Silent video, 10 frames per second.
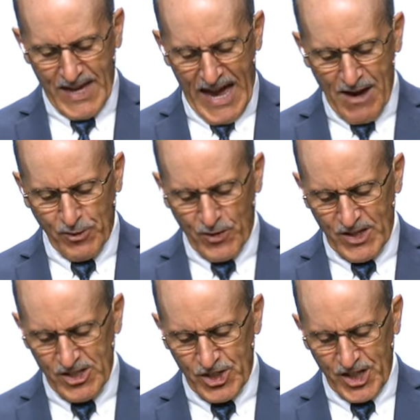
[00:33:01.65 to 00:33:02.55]
After
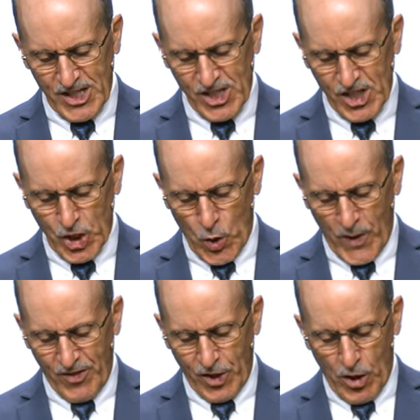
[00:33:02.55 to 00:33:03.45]
this, Jesus,
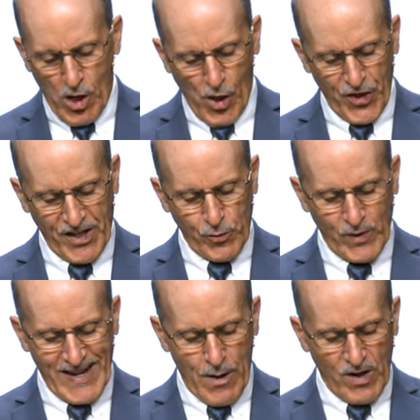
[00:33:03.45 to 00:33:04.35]
knowing that all things
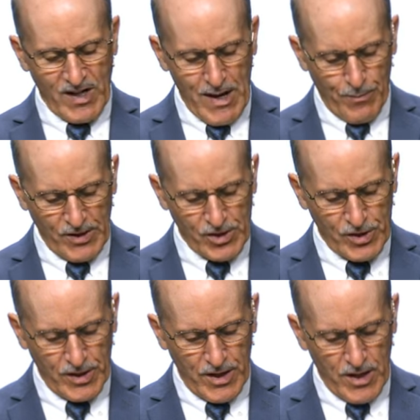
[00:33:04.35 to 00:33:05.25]
were now
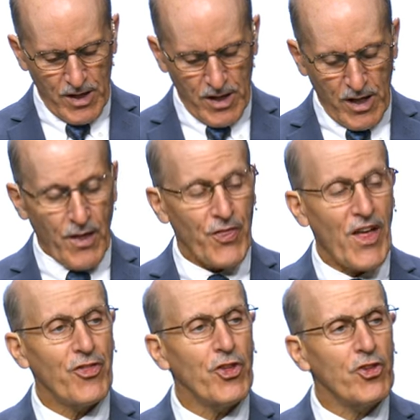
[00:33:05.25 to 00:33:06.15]
accomplished,
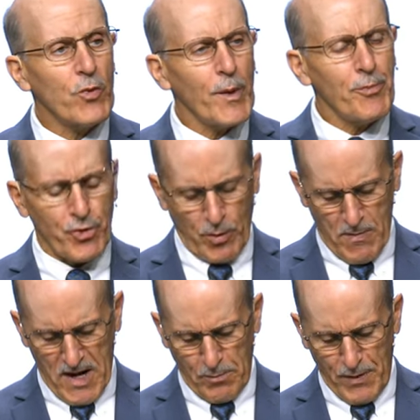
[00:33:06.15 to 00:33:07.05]
that the scripture
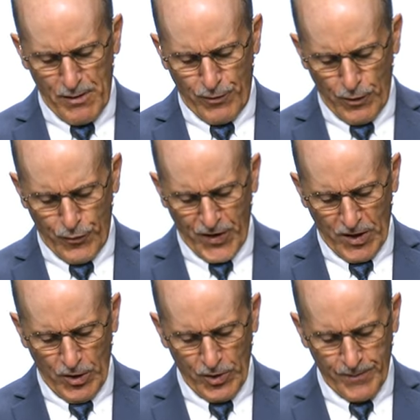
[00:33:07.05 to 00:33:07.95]
might be
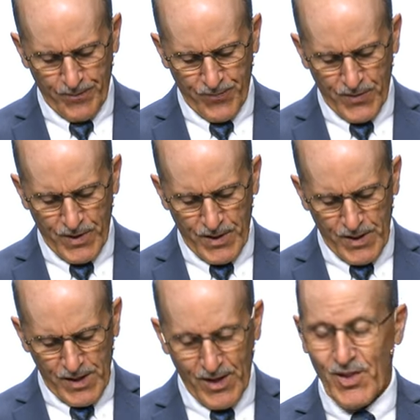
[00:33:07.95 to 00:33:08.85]
fulfilled,
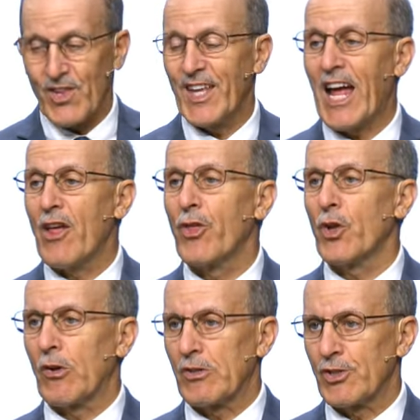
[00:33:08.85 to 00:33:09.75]
said, I
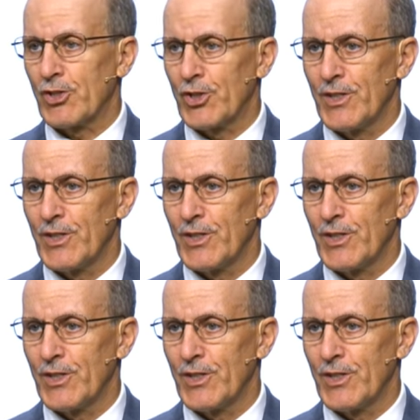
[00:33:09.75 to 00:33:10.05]
thirst.